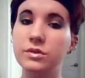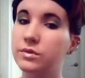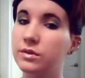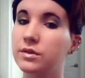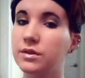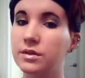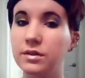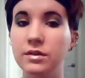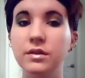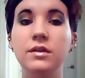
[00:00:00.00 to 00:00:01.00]
so
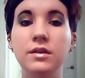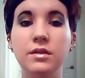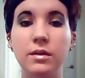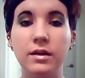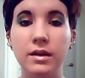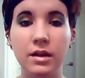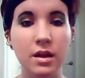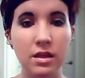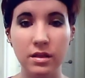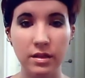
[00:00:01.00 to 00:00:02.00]
good. But
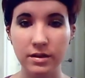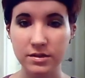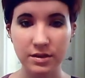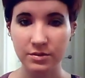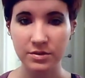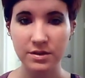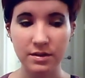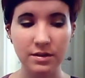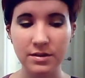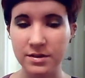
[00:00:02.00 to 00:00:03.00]
that's how it's
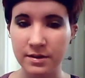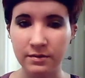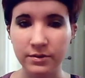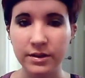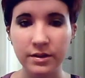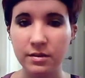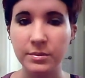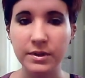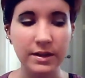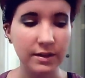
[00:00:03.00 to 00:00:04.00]
done. It's not very
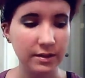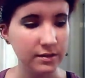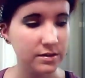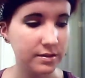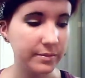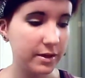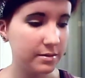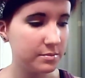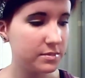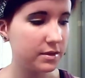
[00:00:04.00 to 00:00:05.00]
complicated.
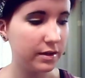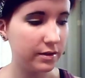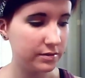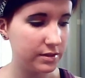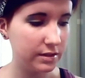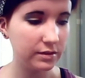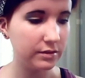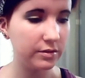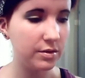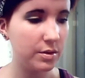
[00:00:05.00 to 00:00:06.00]
Sometimes I'll take
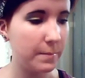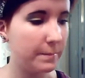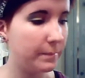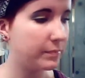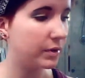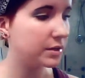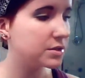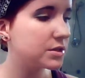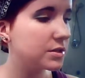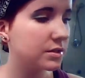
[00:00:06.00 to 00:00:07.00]
the little
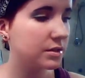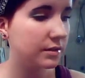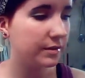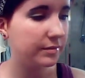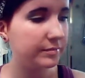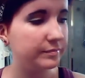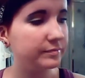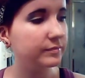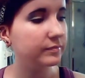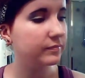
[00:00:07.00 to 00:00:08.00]
brush,
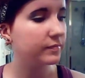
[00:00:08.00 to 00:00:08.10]
if